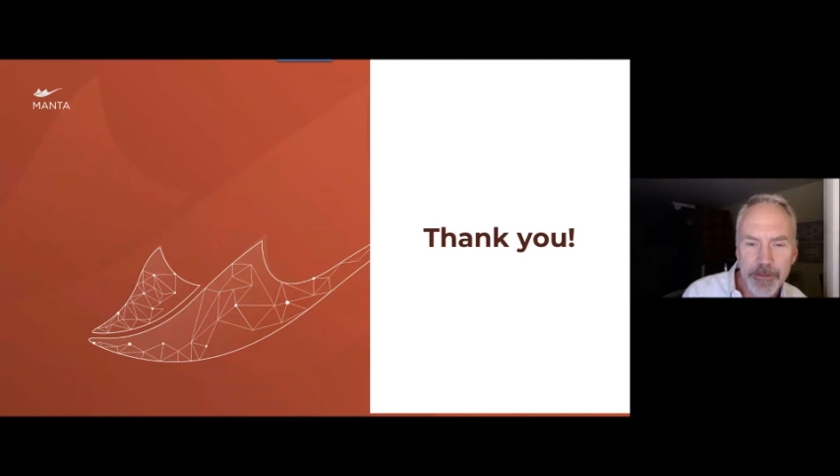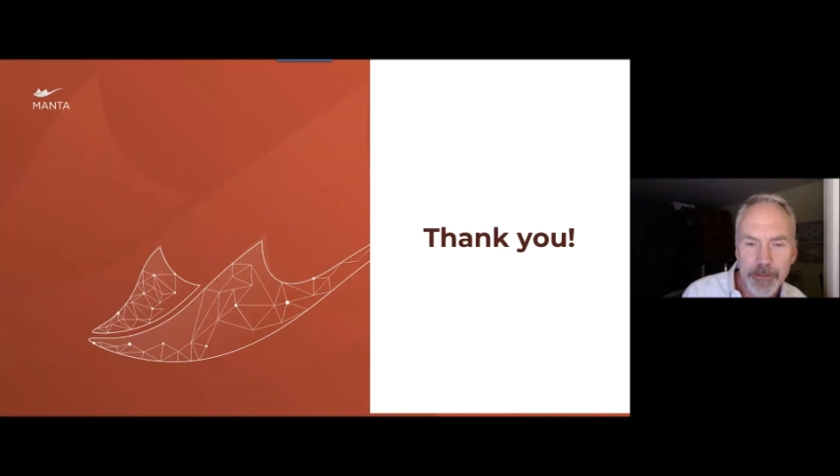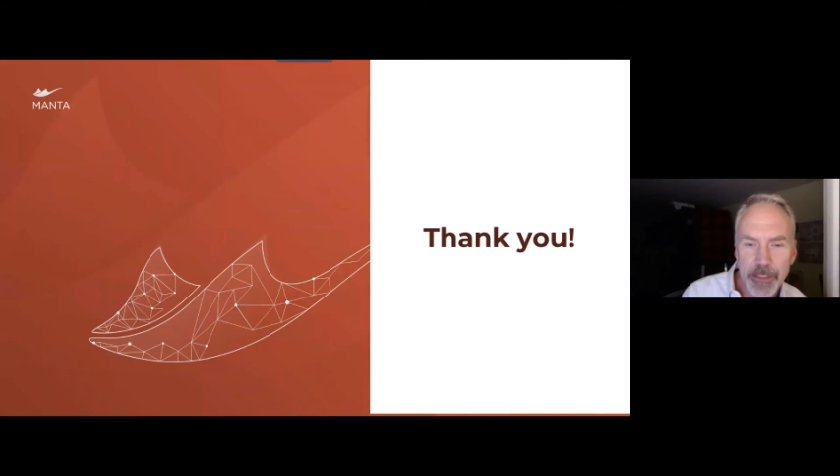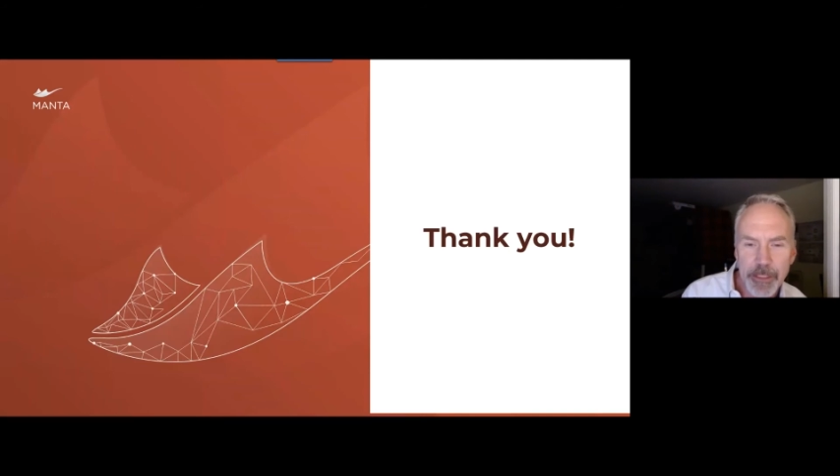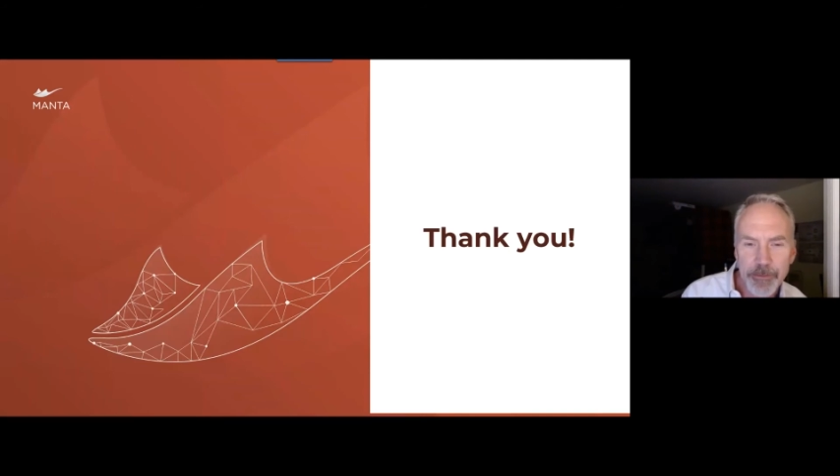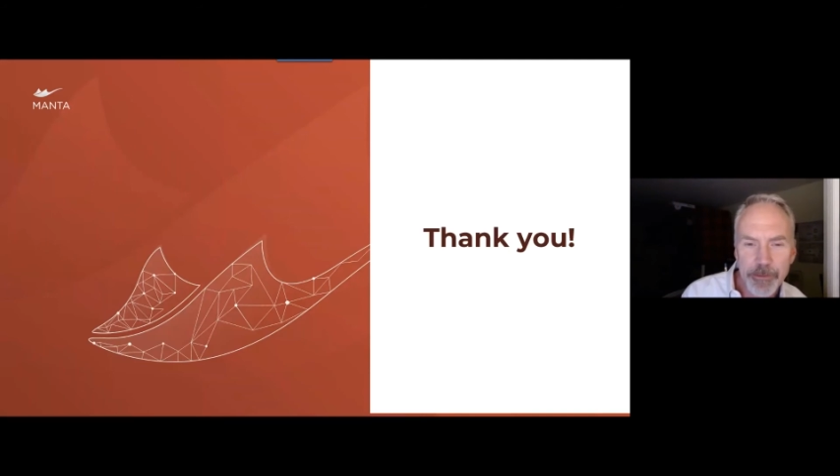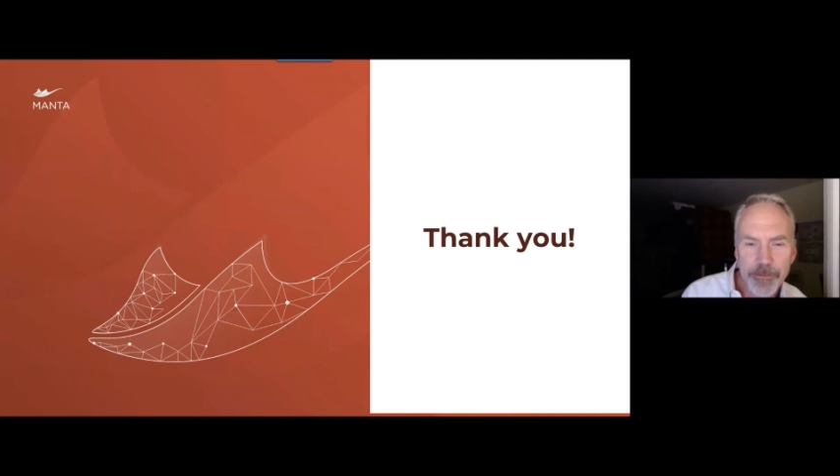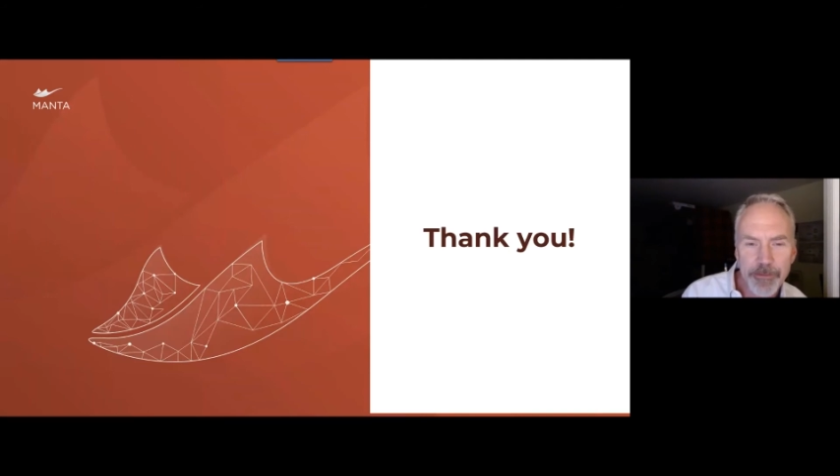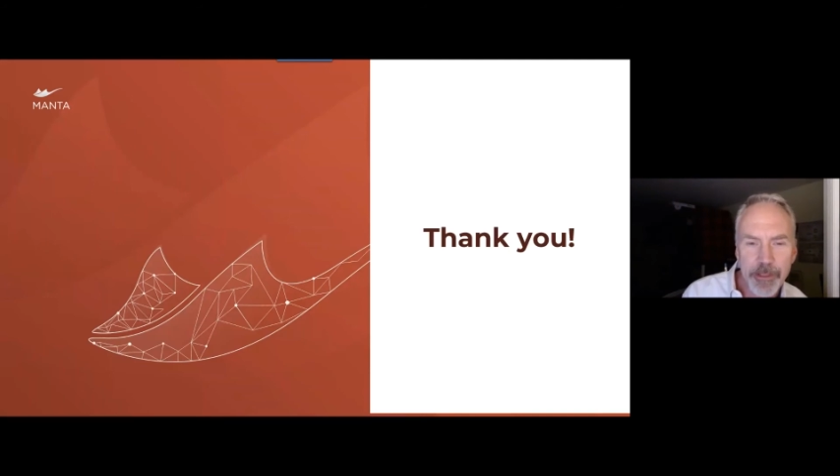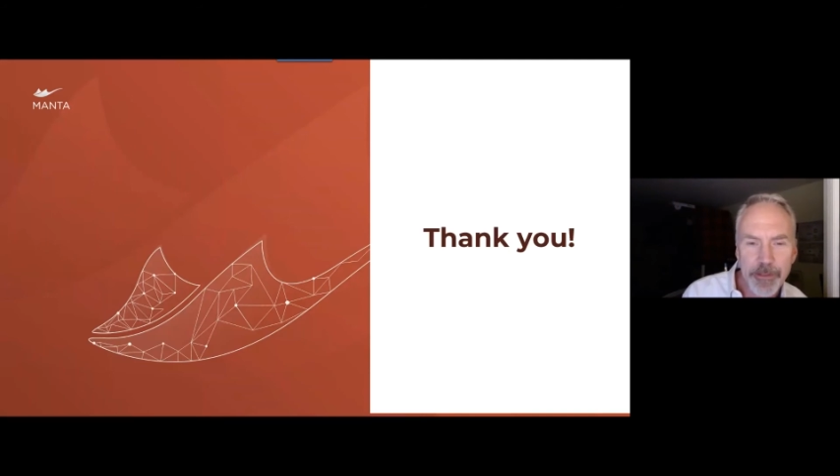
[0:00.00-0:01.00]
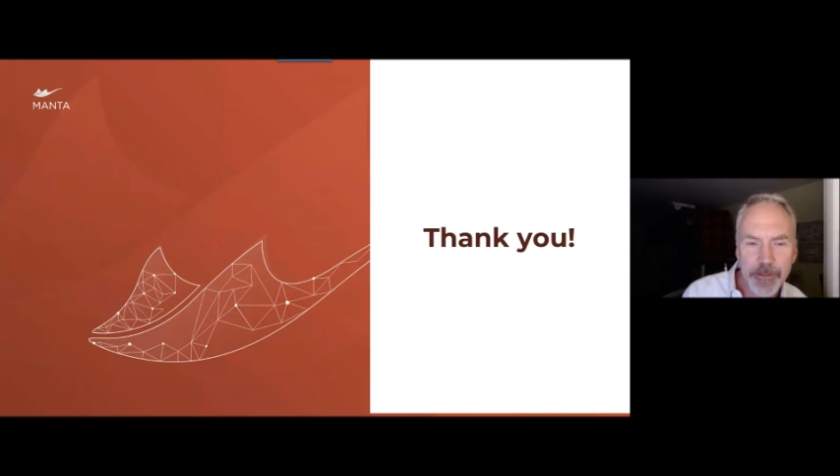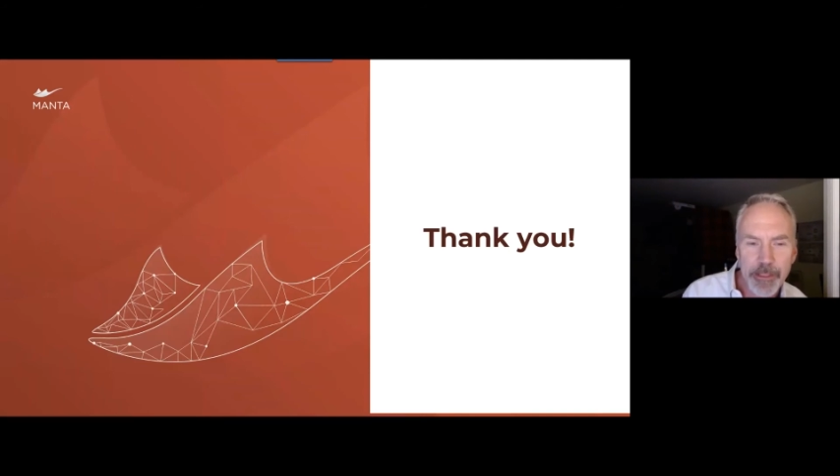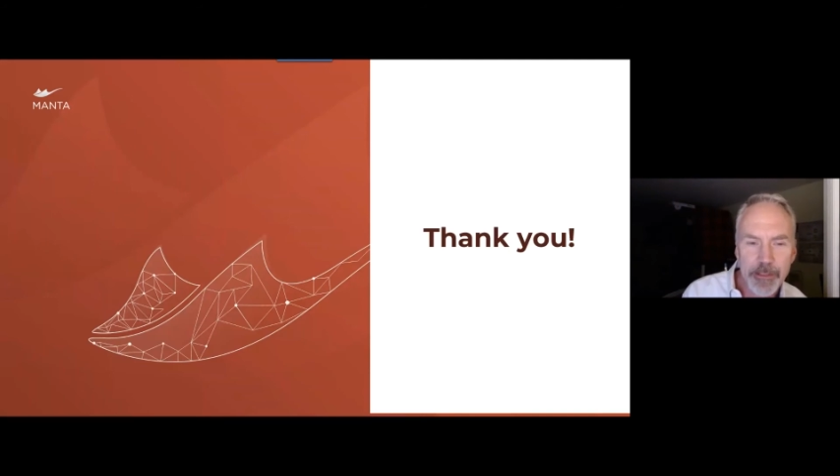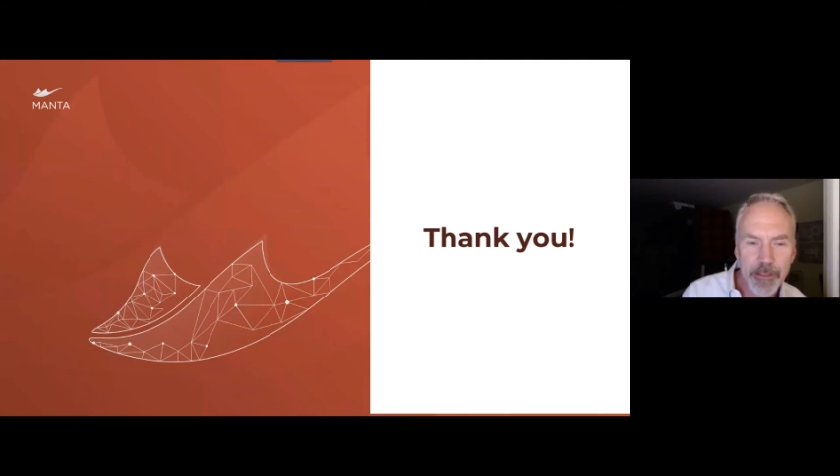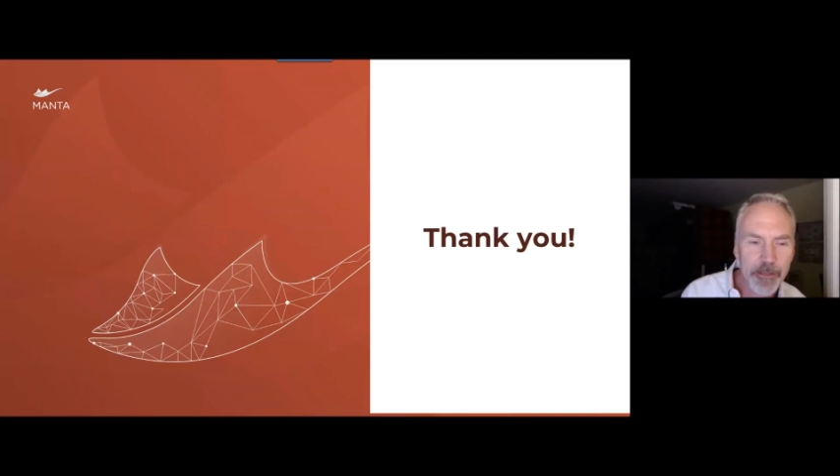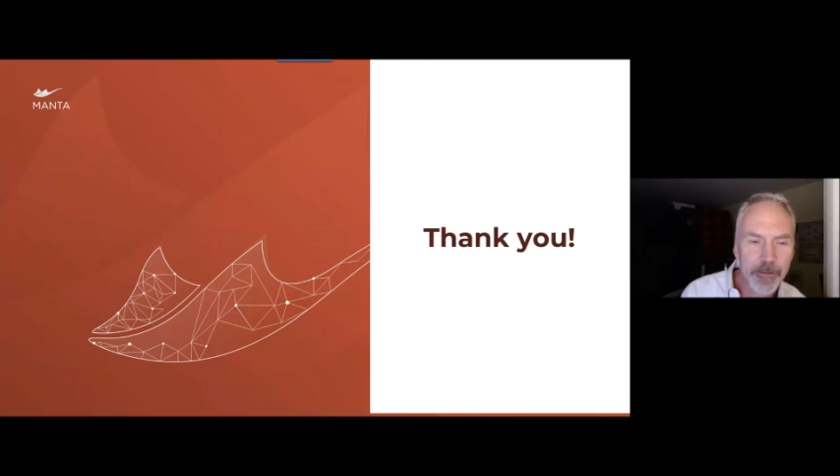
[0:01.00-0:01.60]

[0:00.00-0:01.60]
And we felt that not